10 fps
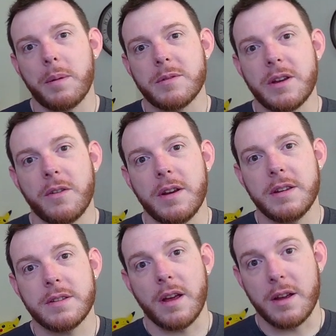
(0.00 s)

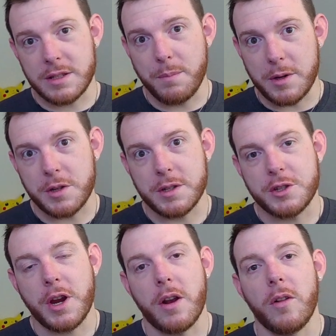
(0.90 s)
Series submissions
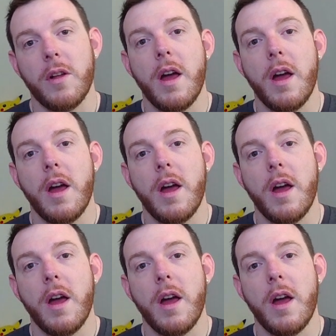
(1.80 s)
channel.